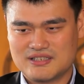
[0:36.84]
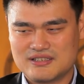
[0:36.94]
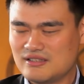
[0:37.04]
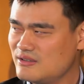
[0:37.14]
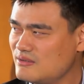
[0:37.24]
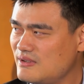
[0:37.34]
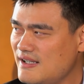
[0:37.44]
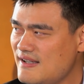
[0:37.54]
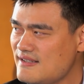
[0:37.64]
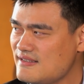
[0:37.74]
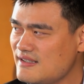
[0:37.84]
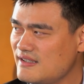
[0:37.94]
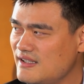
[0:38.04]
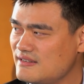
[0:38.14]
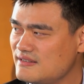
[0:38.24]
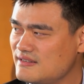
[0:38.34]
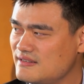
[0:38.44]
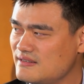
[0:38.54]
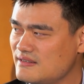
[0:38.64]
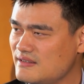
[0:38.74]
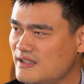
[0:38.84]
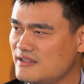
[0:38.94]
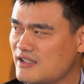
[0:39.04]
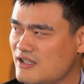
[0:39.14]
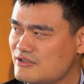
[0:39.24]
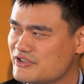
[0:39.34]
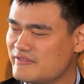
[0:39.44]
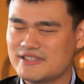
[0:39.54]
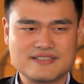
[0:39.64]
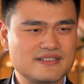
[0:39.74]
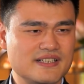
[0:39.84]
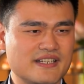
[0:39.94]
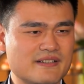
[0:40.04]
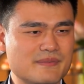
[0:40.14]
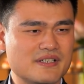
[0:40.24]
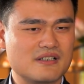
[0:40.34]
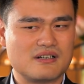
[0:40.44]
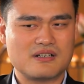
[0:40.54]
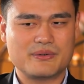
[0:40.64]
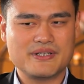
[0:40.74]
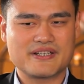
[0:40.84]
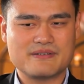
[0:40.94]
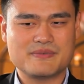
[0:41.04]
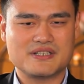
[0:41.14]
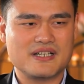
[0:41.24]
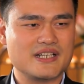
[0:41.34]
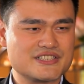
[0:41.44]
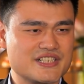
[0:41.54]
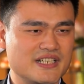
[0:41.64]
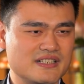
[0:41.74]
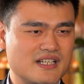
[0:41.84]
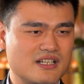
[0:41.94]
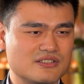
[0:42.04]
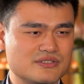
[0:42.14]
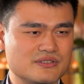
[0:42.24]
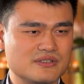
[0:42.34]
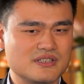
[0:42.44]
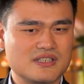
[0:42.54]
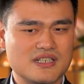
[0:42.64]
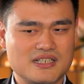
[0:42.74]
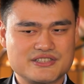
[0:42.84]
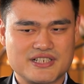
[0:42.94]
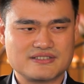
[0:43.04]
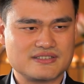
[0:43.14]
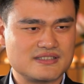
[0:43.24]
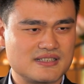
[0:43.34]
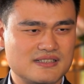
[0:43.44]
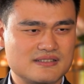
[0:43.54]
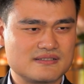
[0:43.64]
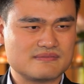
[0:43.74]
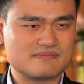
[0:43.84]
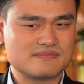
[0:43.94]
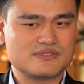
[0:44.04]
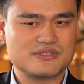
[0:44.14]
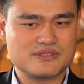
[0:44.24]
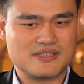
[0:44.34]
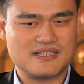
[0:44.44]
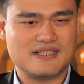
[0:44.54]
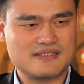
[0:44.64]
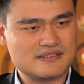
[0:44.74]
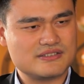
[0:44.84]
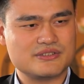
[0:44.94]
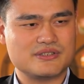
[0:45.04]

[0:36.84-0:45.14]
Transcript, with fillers: So I think that the, the culture of this city give me already give me an educate how to adjust to the to uh, to